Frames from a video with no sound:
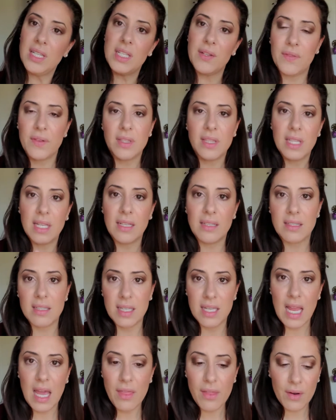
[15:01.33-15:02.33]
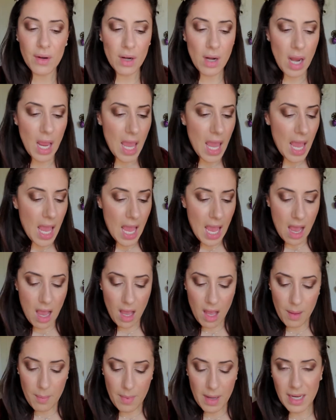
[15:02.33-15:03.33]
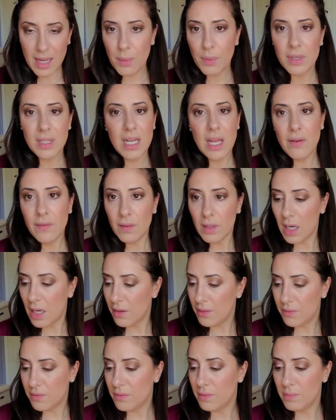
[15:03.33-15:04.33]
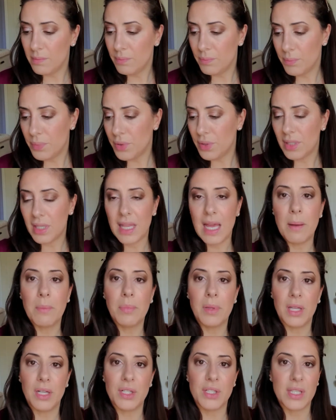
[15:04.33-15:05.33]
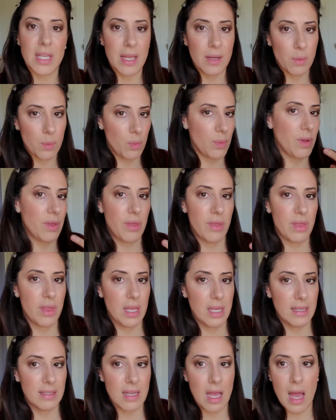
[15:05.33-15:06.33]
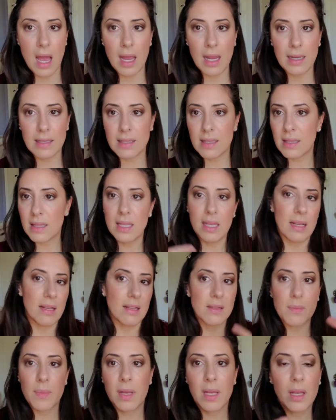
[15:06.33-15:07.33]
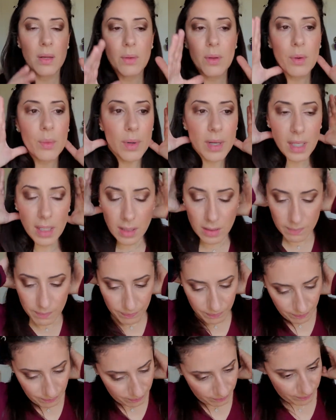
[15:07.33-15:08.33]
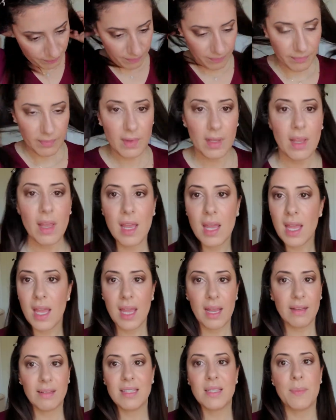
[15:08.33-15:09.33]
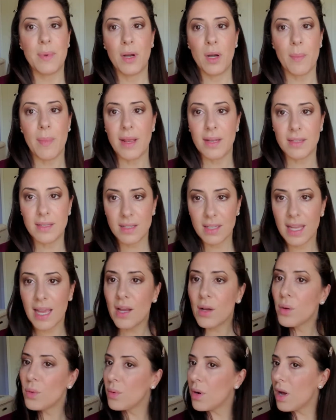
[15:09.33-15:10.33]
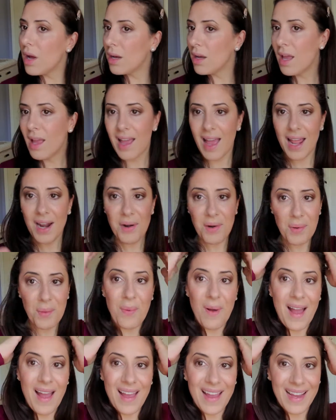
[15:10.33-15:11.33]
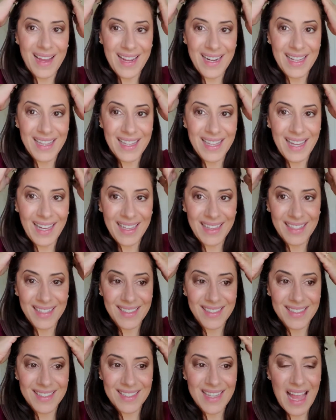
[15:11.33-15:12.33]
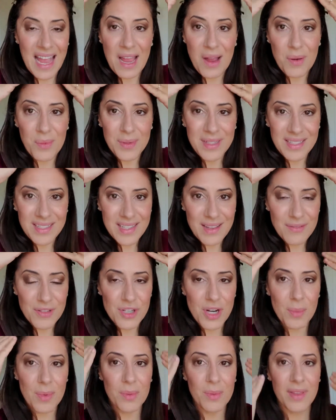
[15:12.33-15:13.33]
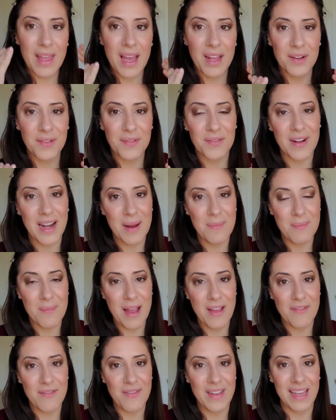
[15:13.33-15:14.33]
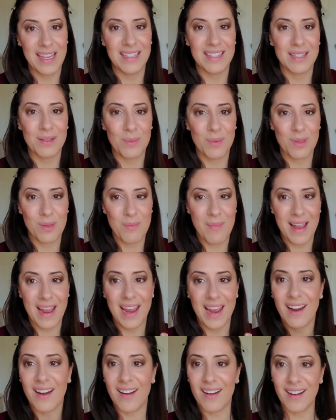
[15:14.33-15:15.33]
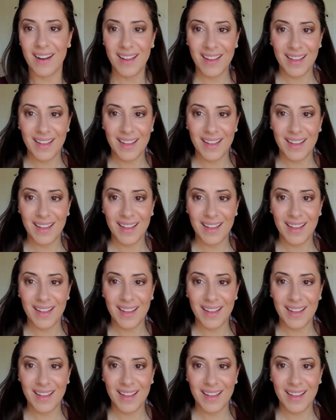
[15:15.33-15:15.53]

different things together. And I would never have put that blush set with these eyes and things, but you know what? Experiment, can't go wrong. I don't know why, I kind of like this. I always have trouble with how to frame my face with my hair,